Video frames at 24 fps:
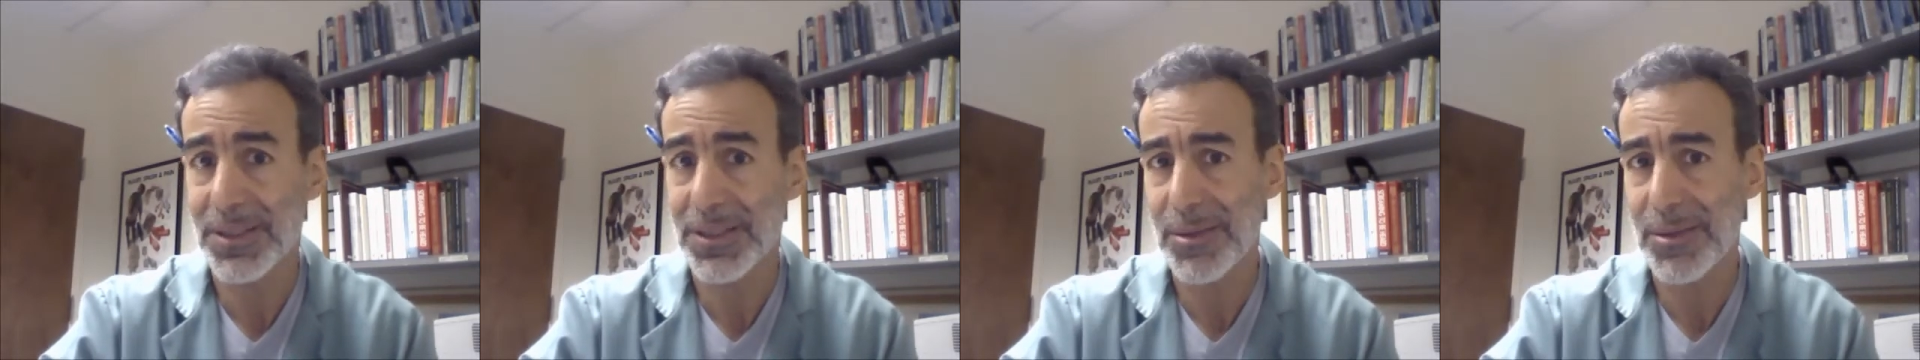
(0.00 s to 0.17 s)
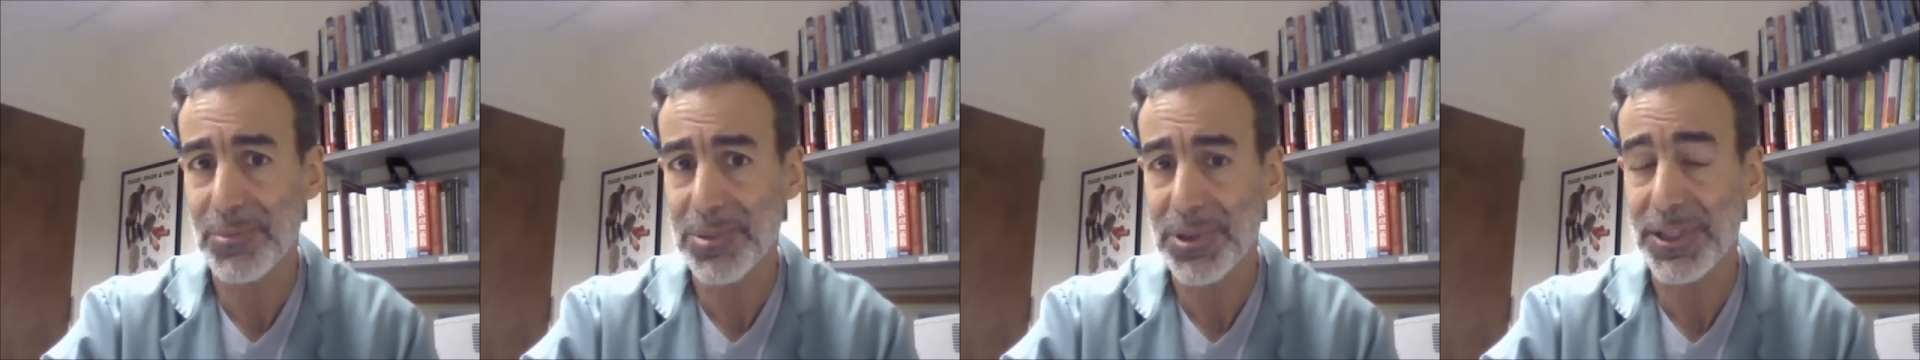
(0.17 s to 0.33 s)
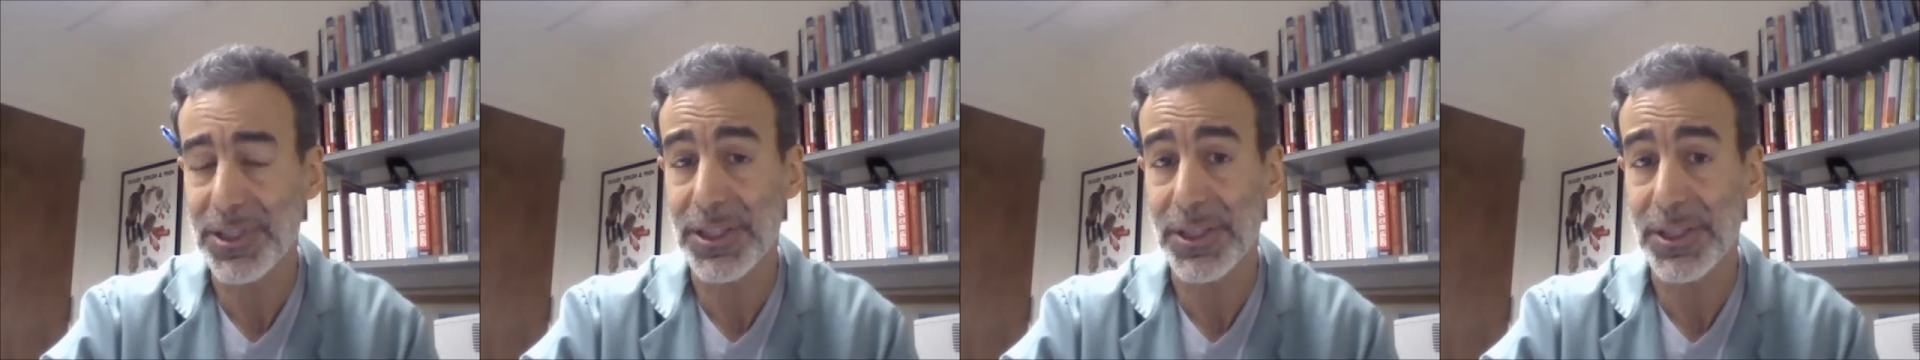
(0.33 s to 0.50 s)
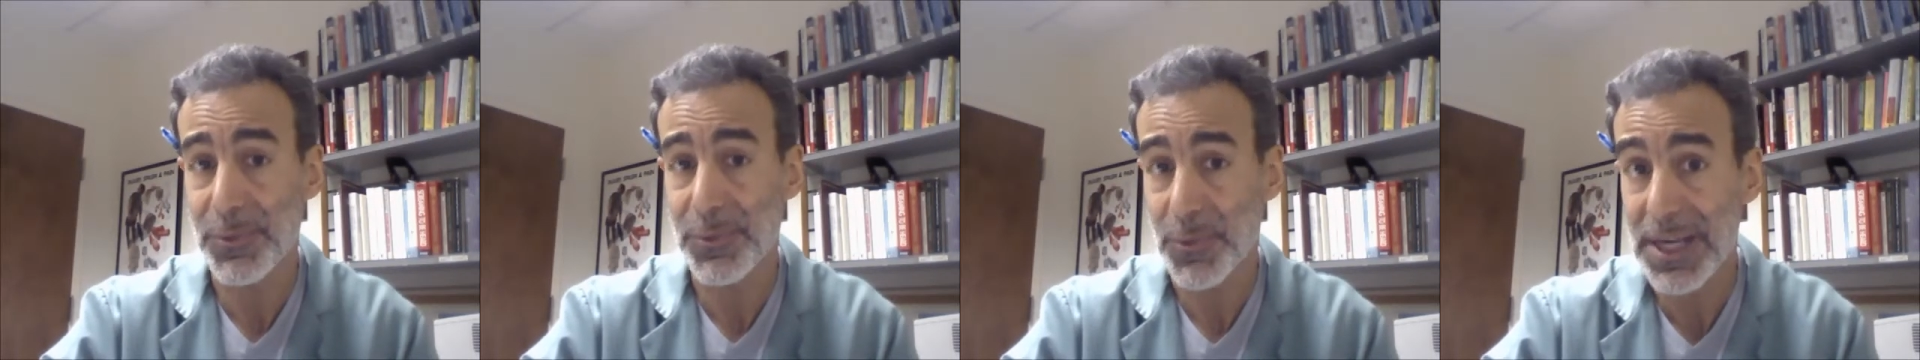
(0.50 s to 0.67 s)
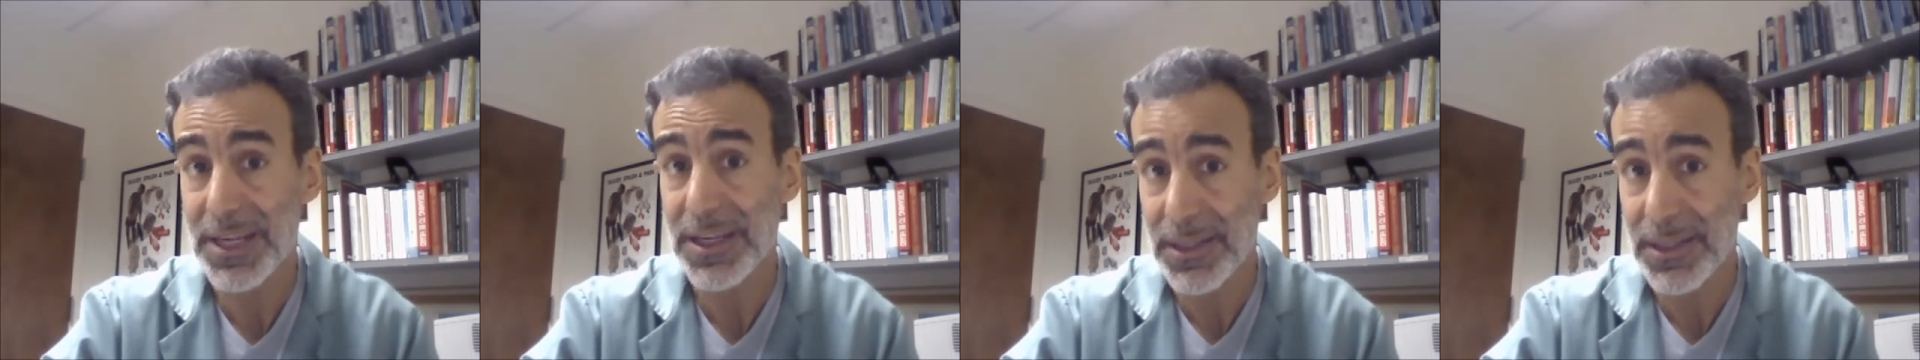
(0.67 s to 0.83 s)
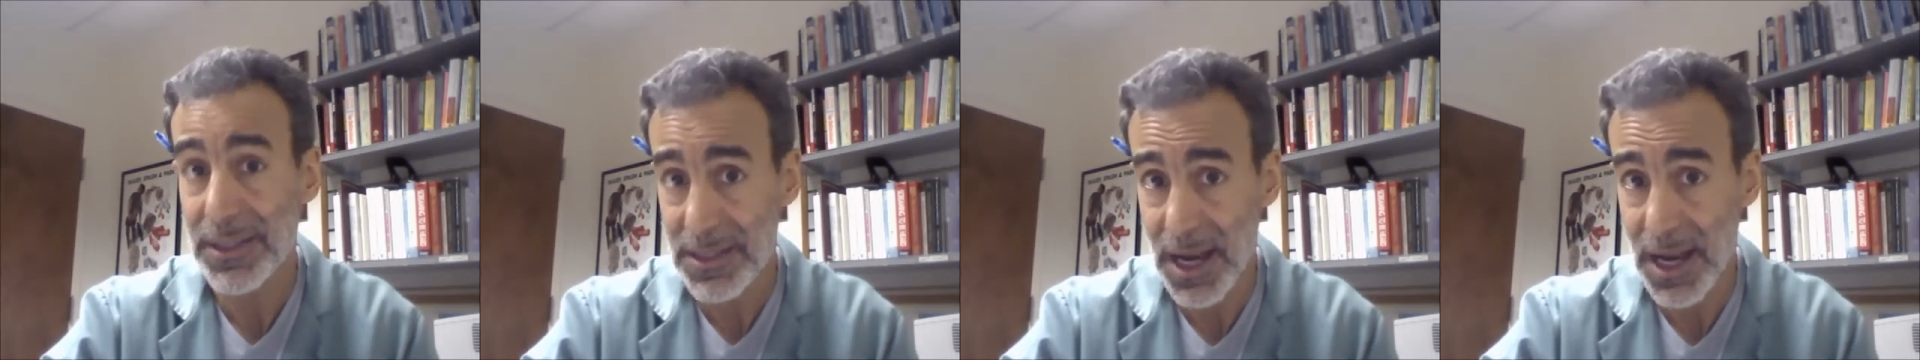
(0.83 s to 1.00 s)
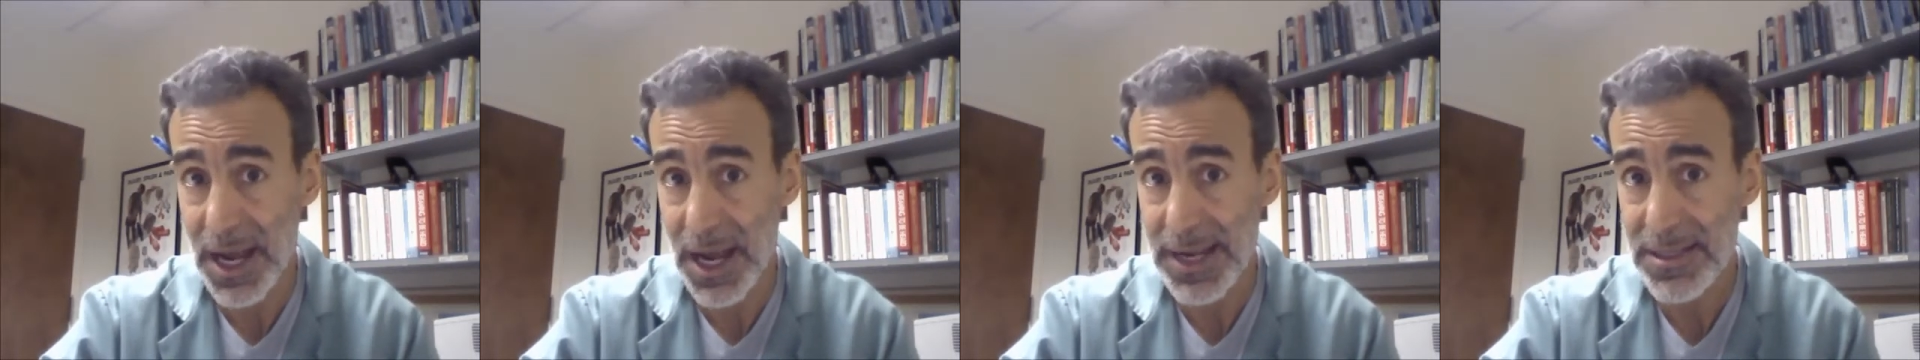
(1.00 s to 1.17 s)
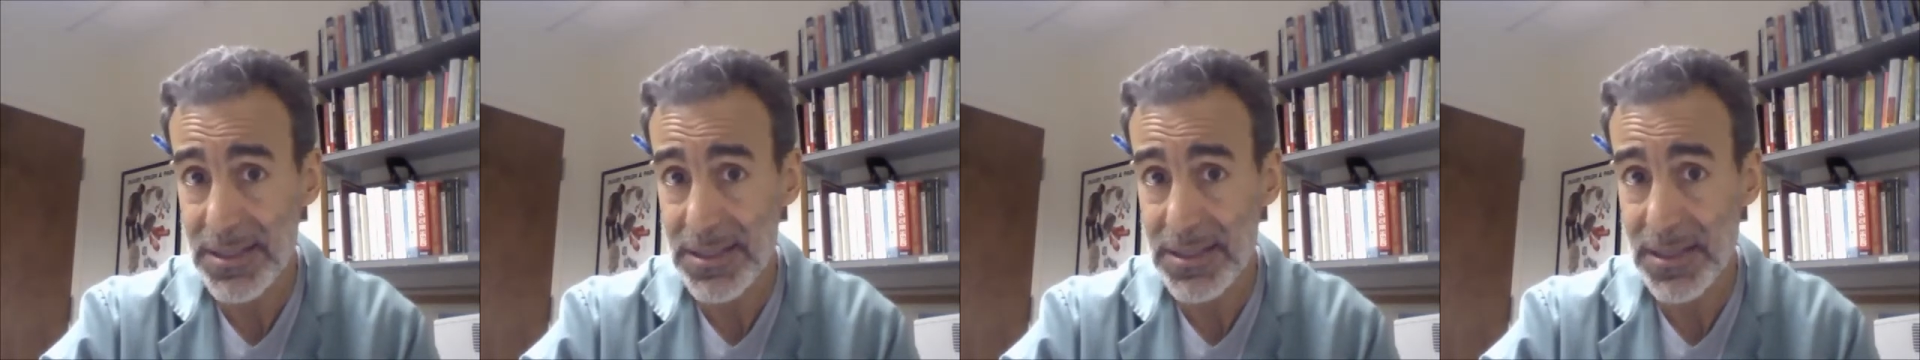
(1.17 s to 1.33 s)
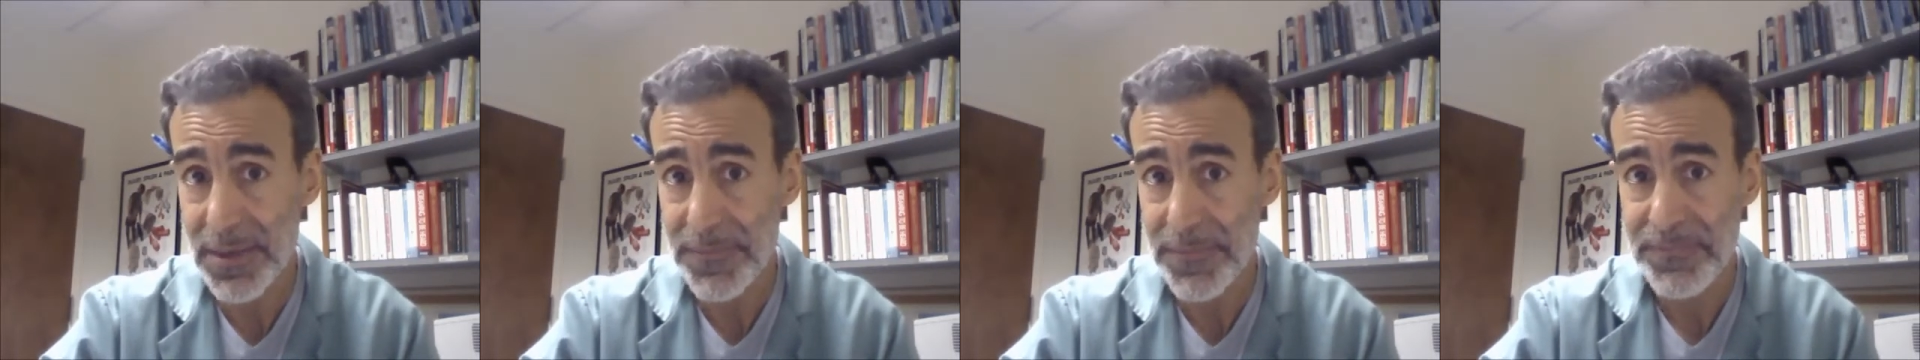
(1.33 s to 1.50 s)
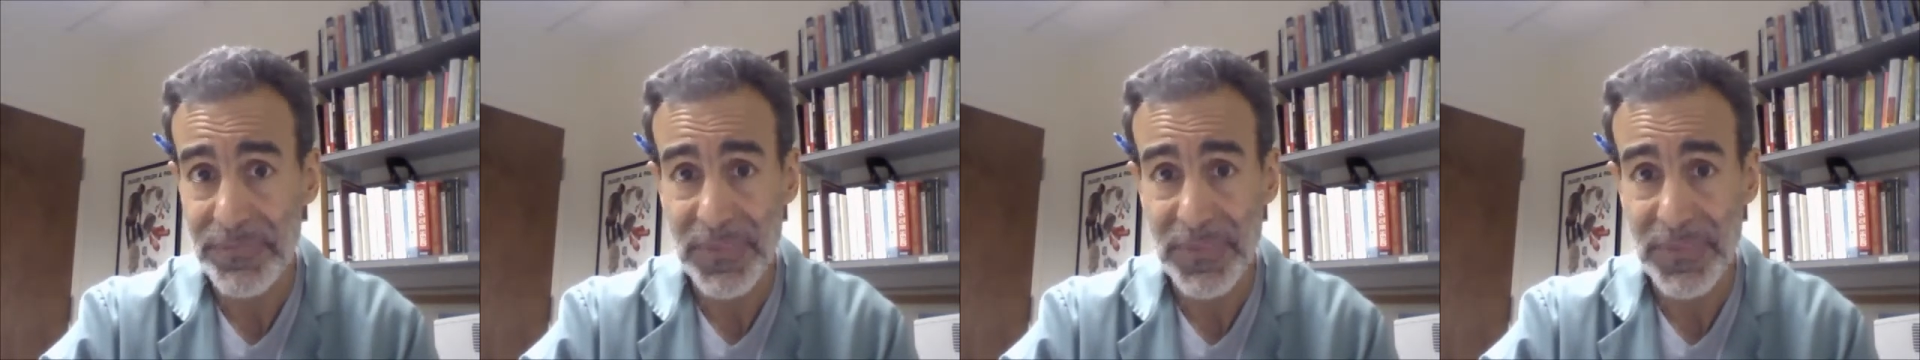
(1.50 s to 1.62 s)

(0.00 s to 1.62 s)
completely recognized.